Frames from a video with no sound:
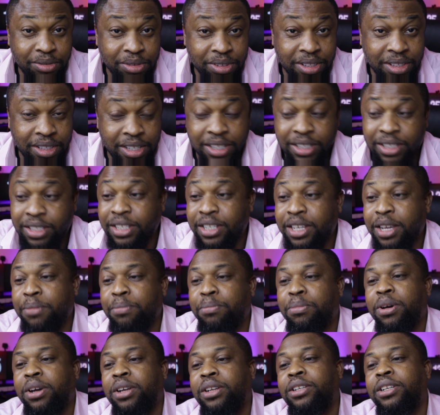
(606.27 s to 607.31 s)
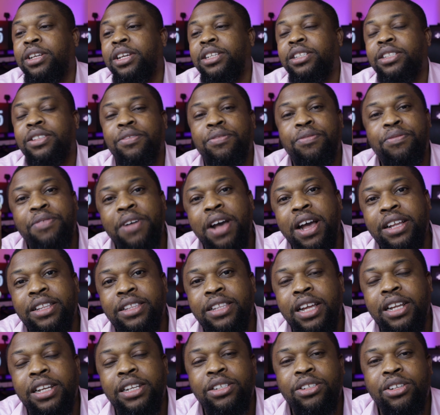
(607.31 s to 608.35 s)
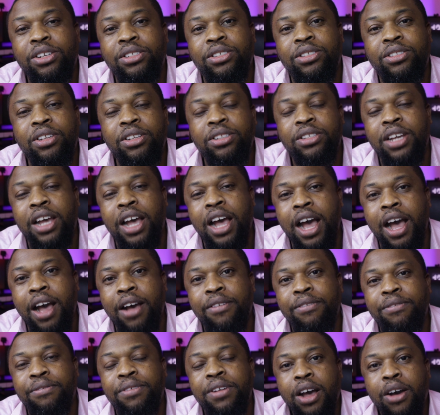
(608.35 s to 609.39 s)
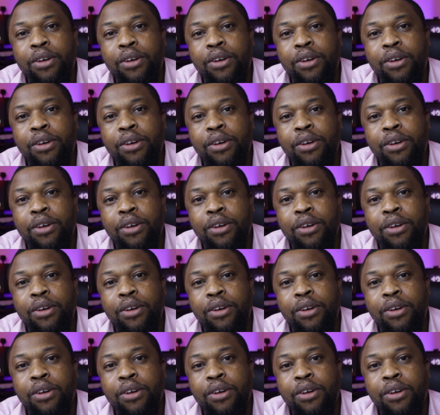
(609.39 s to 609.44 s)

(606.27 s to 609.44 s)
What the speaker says: with this earbud is the fact that it does not have